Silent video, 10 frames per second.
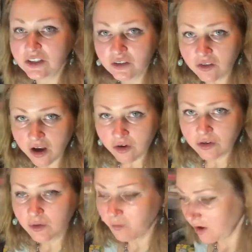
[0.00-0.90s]
on
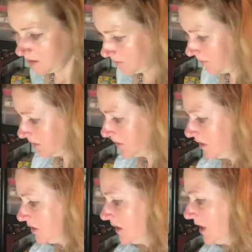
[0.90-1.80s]
our waterfall
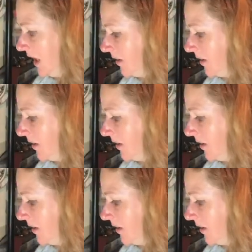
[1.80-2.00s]
today.